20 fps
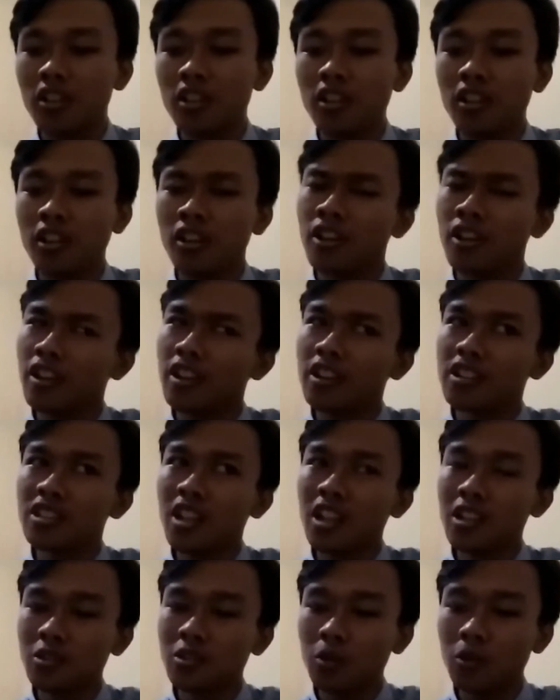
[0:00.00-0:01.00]
it is
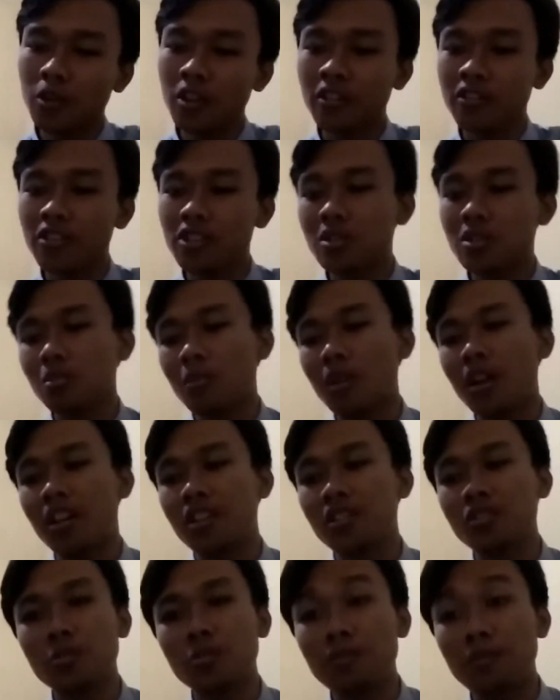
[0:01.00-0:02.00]
also increase my
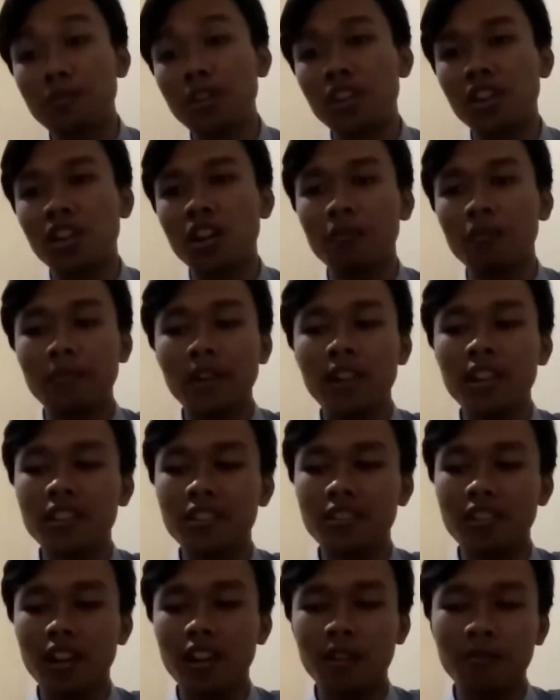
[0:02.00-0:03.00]
speaking
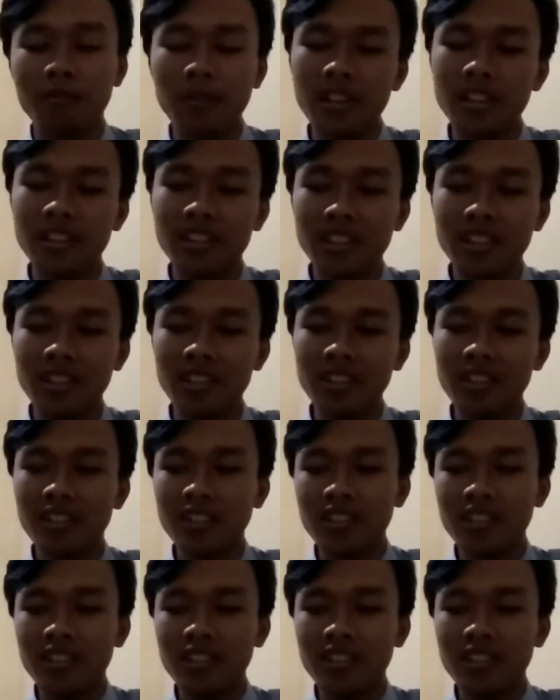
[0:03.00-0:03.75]
ability